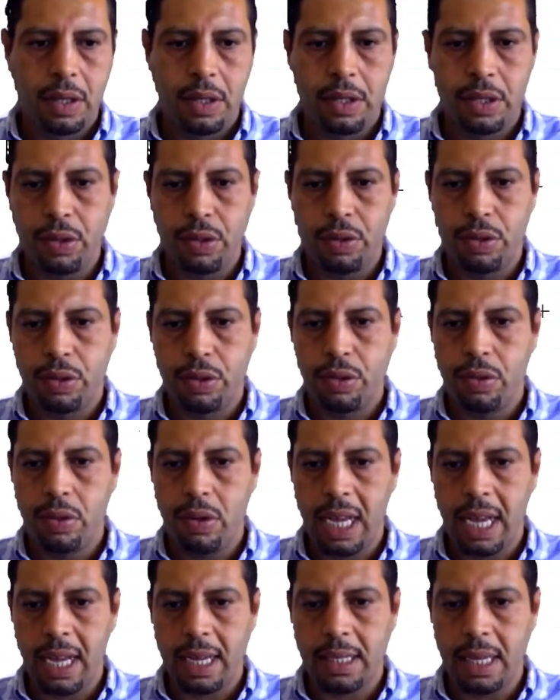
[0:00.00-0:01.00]
So
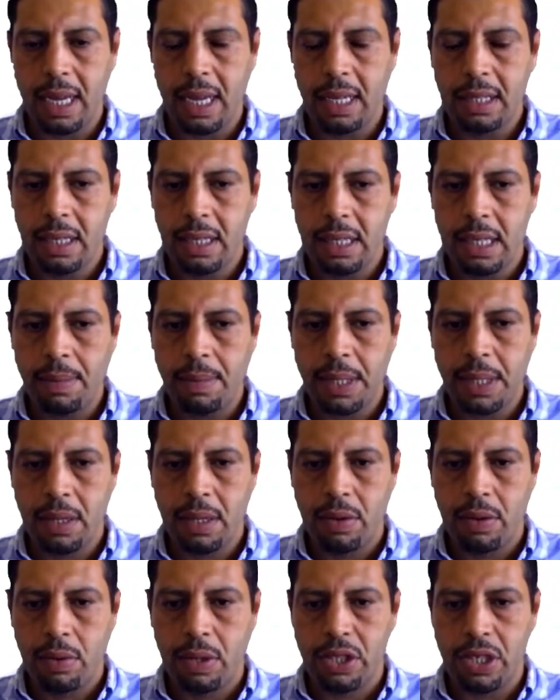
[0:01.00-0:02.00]
two X
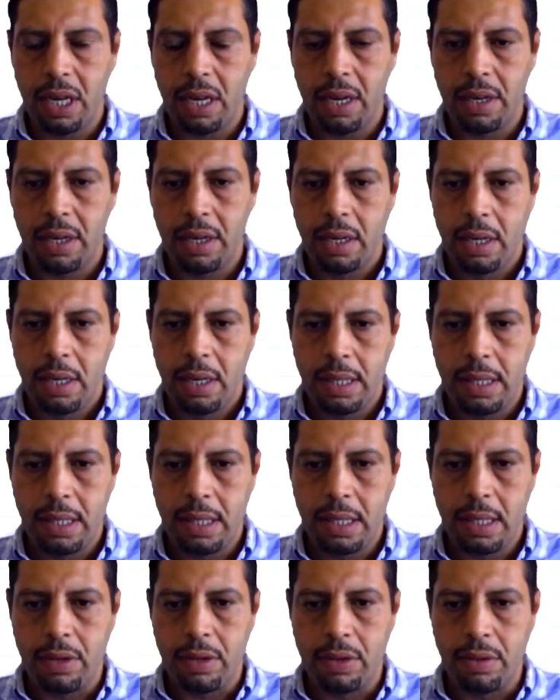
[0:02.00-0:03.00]
intercepts, which are
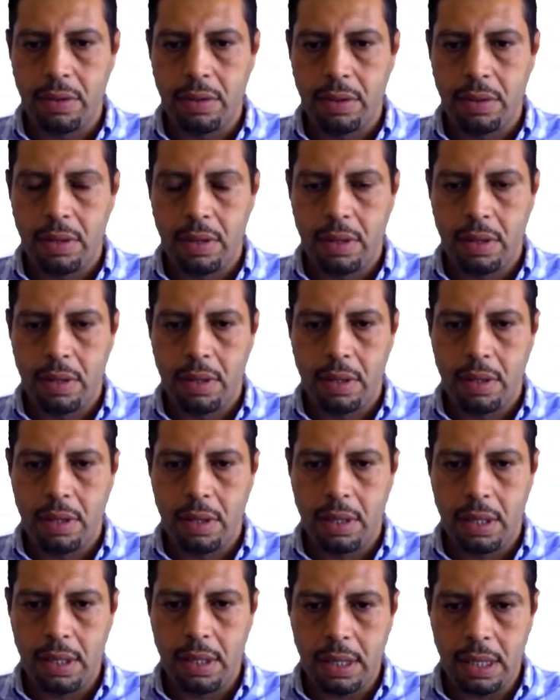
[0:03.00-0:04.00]
0,
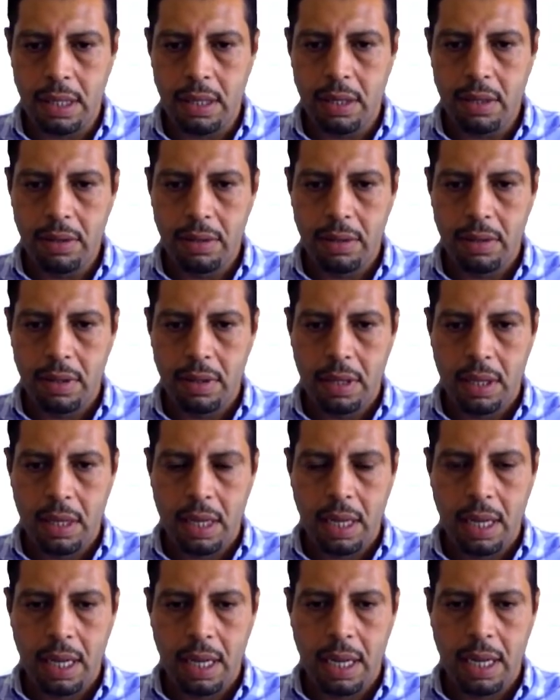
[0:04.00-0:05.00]
0,
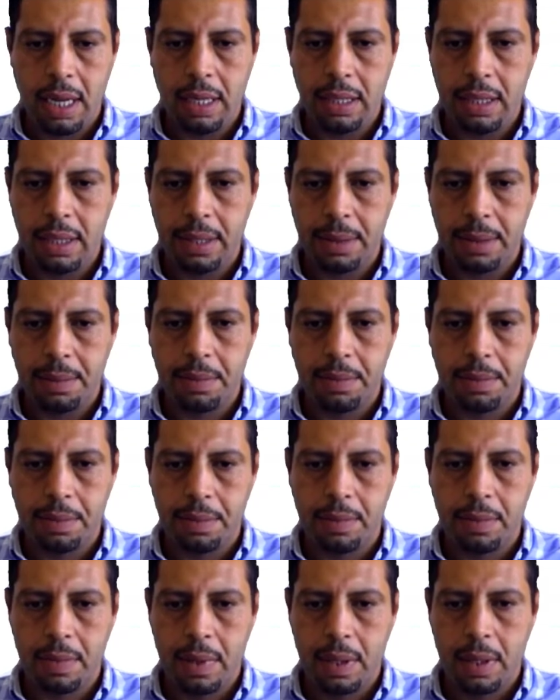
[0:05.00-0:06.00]
and
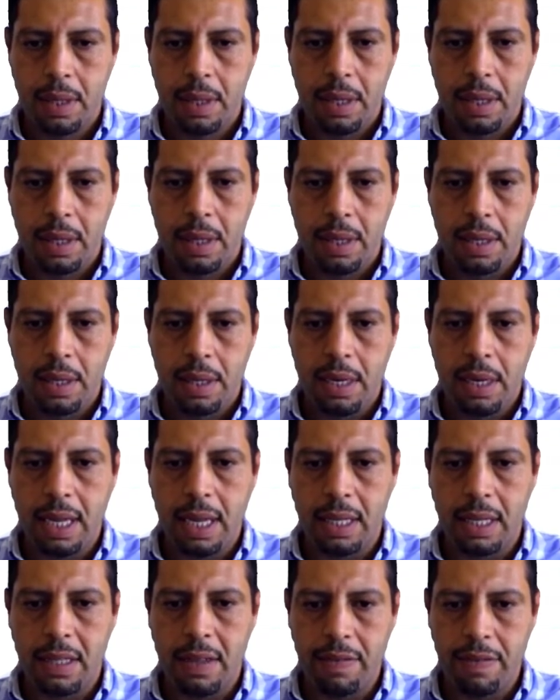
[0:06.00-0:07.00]

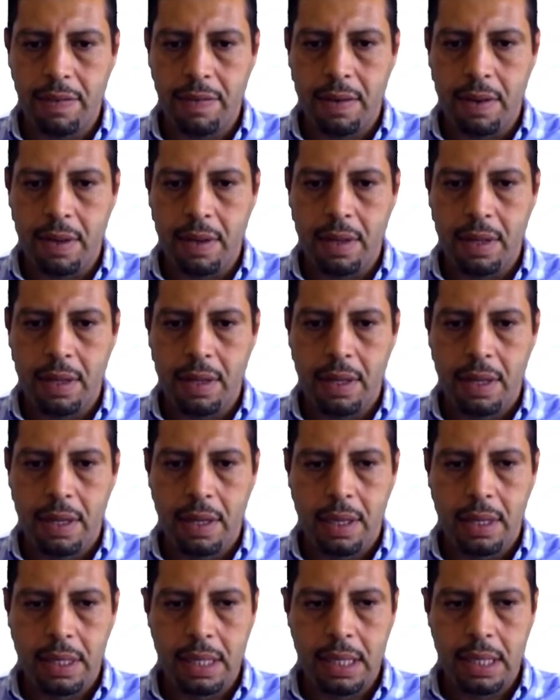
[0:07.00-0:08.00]
negative
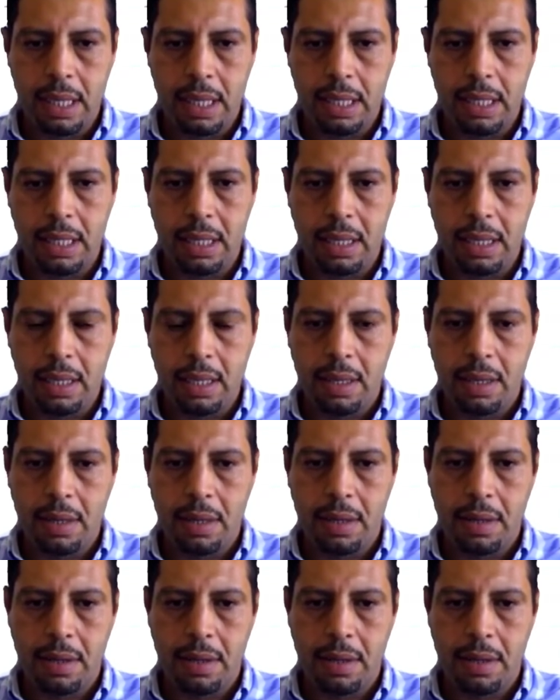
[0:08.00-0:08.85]
16,